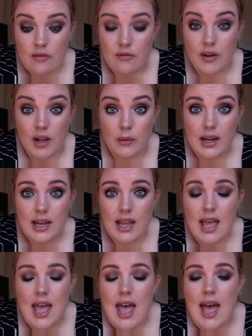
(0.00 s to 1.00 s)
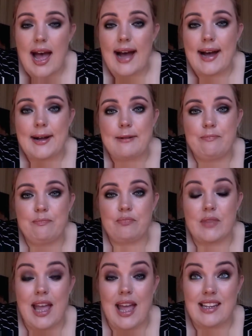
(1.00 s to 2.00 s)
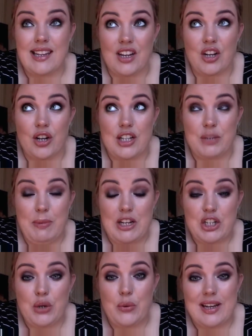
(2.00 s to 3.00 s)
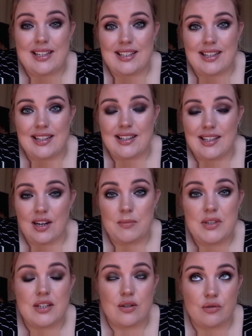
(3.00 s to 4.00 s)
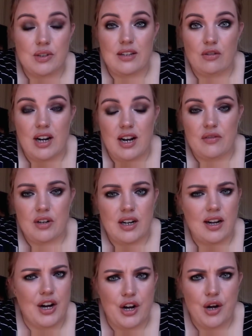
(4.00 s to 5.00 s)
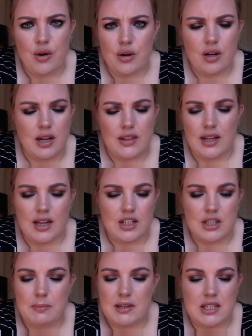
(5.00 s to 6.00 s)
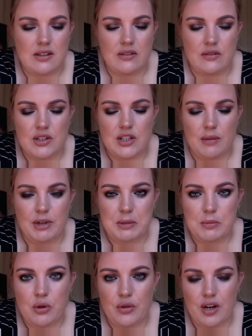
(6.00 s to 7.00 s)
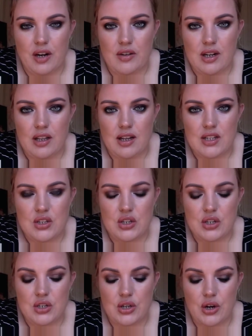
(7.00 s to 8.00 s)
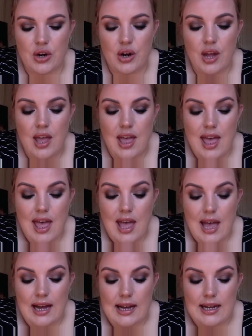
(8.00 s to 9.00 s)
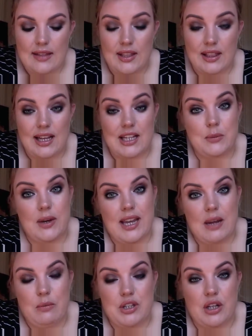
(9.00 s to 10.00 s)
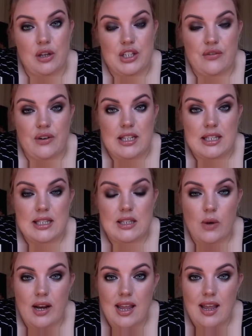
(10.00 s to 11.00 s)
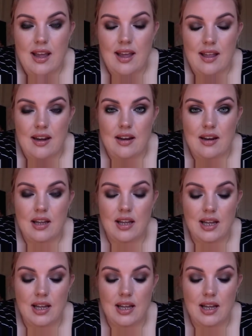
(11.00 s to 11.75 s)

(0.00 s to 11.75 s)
following. And yeah, God, it's been 2 weeks since, and I'm still really recovering. I don't know, I think I just must have given so much more than I realised. So then last weekend was a close friend's wedding, and